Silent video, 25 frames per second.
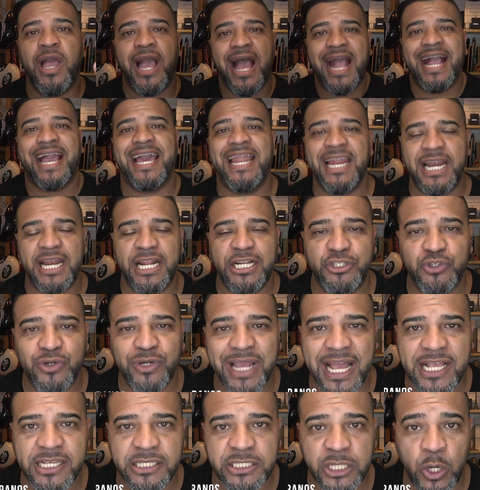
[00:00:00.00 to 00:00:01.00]
I gotta let you
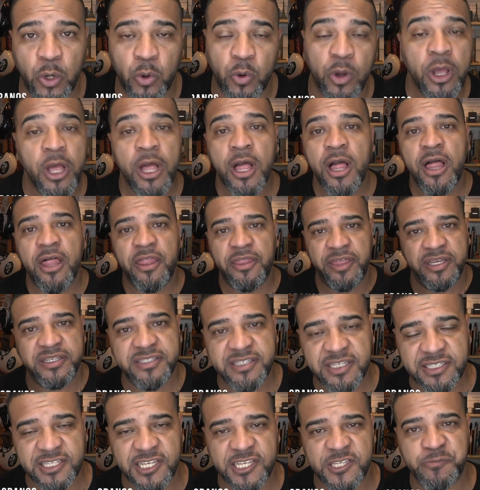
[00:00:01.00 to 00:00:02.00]
guys know
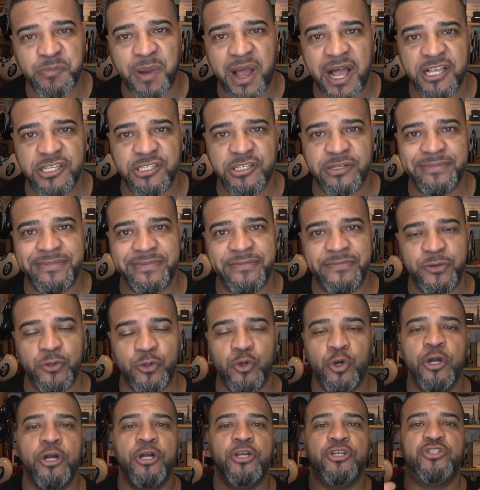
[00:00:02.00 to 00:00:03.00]
this is a sponsored review.